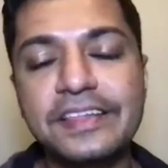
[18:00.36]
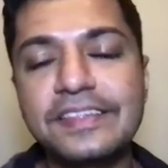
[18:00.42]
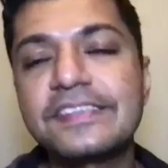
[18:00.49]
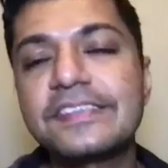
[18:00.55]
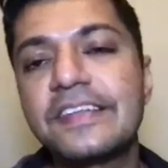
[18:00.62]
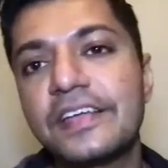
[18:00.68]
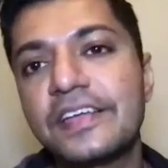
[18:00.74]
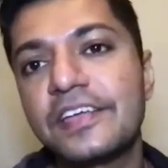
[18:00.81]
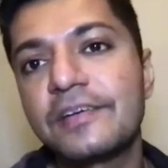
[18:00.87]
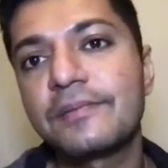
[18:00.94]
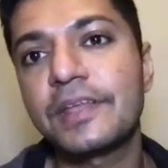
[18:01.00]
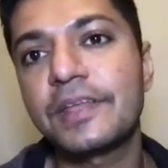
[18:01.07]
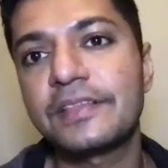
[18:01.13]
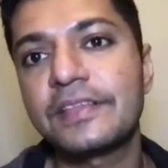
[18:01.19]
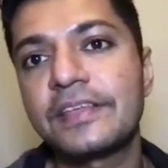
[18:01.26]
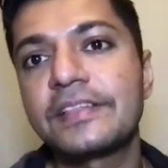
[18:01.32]
it's sinking,
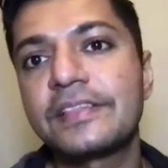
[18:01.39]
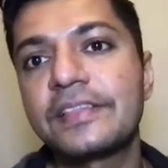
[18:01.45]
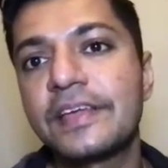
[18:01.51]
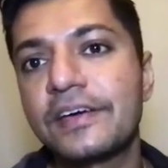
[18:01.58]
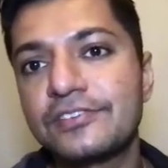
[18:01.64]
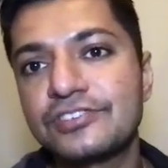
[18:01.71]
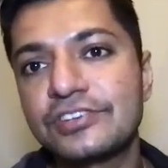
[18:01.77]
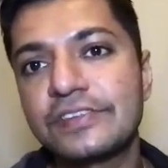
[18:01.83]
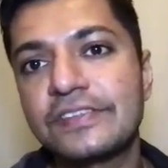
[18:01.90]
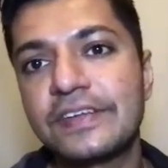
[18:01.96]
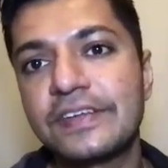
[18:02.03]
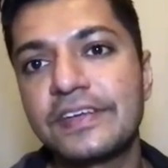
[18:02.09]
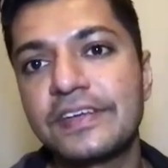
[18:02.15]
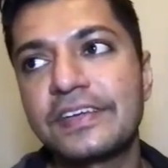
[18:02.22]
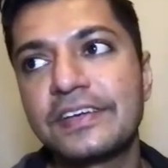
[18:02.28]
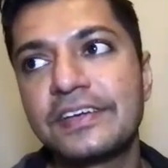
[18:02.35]
but I think they are just
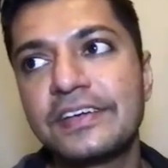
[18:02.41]
like